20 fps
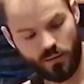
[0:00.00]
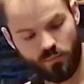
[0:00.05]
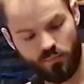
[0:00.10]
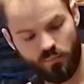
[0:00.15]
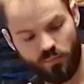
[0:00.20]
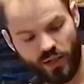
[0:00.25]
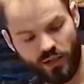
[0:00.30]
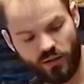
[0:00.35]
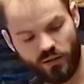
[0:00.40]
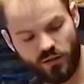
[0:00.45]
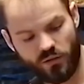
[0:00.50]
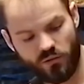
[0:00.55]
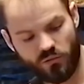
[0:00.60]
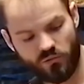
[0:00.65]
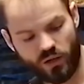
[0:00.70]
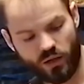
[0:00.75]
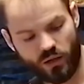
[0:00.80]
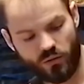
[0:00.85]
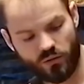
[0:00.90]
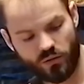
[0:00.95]
bend it
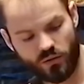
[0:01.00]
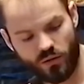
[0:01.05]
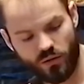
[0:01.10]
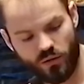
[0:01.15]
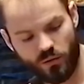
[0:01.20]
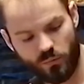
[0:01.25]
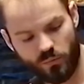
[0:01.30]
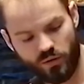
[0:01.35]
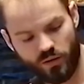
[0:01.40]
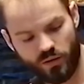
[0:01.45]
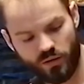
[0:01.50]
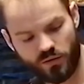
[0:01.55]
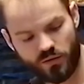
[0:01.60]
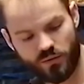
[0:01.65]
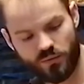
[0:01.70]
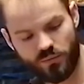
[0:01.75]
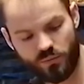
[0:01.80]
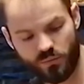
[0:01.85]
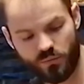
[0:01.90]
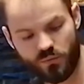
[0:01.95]
around a little bit,
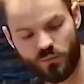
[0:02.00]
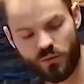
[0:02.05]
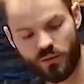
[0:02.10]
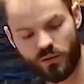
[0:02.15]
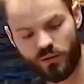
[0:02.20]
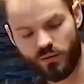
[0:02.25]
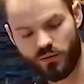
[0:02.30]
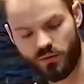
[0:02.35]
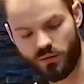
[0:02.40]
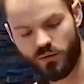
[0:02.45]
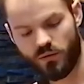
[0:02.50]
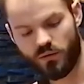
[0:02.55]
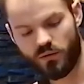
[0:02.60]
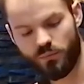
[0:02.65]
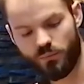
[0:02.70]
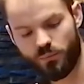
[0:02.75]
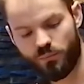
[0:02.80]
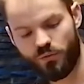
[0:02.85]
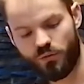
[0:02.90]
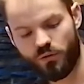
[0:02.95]

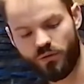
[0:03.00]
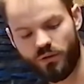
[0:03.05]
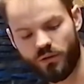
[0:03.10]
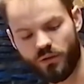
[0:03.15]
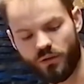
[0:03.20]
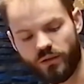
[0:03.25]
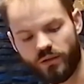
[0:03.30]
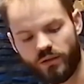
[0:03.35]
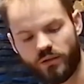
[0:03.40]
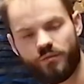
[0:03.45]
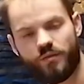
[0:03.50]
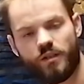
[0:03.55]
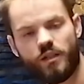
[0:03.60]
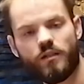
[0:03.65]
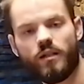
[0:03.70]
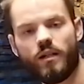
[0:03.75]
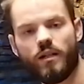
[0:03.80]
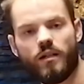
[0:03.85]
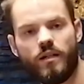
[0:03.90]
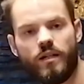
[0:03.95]
put in another
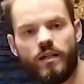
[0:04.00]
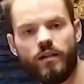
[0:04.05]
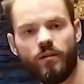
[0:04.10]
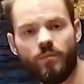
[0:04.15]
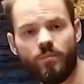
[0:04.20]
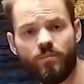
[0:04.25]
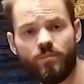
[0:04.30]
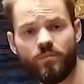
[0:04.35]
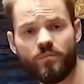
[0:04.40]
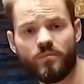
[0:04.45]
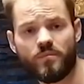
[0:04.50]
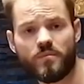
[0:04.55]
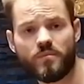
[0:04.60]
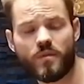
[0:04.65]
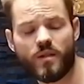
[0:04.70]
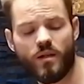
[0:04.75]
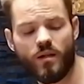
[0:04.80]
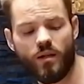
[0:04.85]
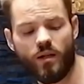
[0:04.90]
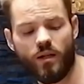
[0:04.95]
V-nail here,
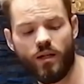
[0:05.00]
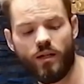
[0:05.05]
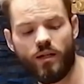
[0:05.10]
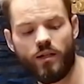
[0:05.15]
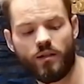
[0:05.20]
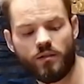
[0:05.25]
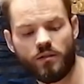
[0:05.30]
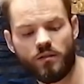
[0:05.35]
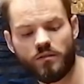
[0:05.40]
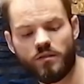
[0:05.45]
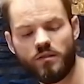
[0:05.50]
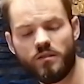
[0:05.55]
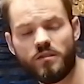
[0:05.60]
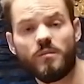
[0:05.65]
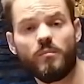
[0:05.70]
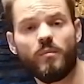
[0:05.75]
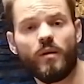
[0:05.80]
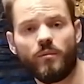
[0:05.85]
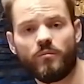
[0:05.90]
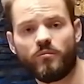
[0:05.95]
and since the
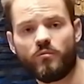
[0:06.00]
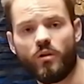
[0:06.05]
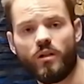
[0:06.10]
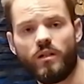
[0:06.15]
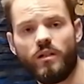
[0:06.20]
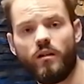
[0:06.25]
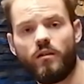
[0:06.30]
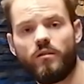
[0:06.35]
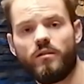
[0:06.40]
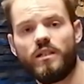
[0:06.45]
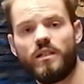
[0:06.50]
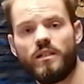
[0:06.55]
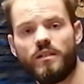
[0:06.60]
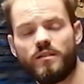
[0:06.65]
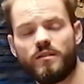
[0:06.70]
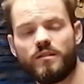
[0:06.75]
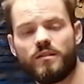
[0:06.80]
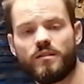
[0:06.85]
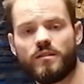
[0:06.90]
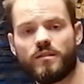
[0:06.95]
barbed wire
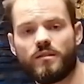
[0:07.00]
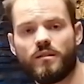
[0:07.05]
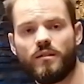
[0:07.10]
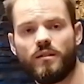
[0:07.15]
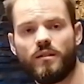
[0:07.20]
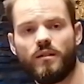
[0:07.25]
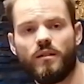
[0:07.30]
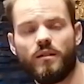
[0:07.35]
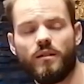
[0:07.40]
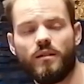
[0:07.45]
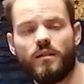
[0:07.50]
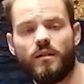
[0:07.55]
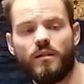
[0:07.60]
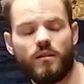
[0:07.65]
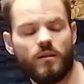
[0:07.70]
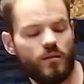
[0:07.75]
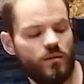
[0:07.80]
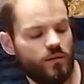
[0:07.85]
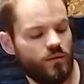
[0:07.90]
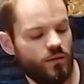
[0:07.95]
is
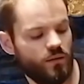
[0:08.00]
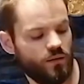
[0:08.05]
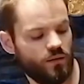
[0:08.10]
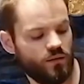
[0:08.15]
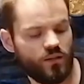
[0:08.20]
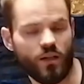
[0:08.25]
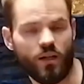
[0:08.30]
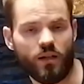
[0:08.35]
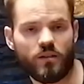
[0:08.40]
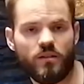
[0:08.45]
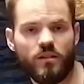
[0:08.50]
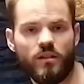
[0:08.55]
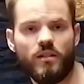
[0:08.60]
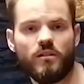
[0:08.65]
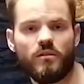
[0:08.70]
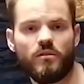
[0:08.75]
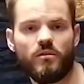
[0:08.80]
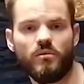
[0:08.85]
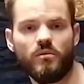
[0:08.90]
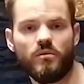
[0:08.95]
tucked
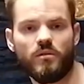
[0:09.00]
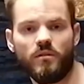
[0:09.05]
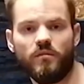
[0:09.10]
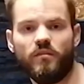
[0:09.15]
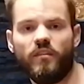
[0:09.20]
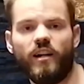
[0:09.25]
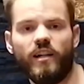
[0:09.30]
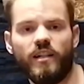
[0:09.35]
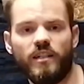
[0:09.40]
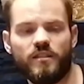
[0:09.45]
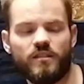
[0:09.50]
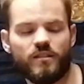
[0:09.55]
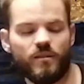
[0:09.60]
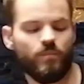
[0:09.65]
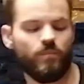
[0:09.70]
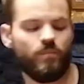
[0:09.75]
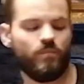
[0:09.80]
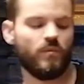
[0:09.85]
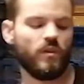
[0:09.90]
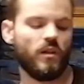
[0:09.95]
into the vise,
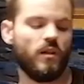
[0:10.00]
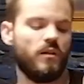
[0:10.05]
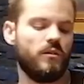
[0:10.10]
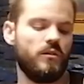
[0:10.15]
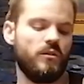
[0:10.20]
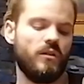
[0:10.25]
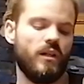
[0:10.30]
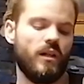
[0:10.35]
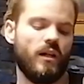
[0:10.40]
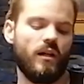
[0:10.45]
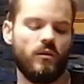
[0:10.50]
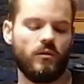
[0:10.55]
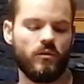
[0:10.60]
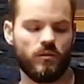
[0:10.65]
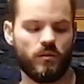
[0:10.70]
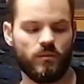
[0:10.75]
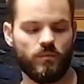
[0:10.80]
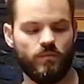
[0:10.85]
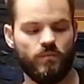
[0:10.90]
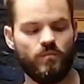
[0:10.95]
you now
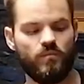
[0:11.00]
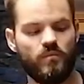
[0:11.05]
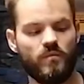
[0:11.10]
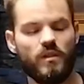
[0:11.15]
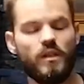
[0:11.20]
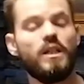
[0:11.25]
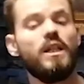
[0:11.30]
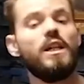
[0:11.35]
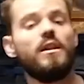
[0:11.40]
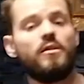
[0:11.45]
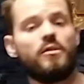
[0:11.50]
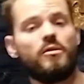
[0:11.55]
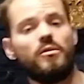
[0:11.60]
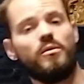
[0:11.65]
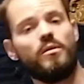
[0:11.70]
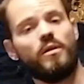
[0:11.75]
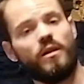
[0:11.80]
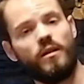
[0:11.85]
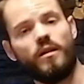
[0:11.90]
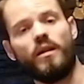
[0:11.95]
need
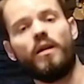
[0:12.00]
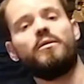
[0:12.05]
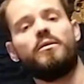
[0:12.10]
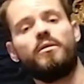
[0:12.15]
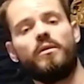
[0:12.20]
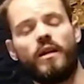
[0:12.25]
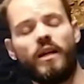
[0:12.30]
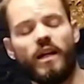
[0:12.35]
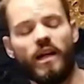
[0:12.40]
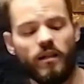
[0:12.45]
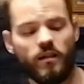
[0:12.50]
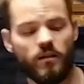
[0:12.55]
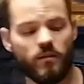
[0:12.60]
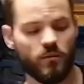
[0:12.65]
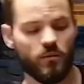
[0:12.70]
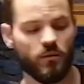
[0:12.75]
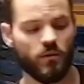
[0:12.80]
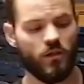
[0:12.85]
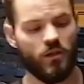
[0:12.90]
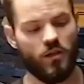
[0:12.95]
to, and now you can,
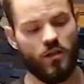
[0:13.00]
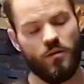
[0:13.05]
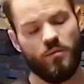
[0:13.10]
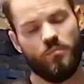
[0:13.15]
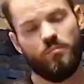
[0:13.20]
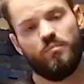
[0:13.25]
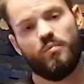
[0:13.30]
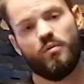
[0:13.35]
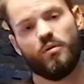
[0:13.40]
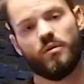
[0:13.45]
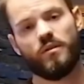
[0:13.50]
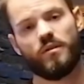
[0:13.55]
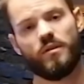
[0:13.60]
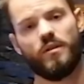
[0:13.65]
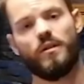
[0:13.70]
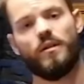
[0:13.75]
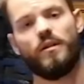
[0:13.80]
put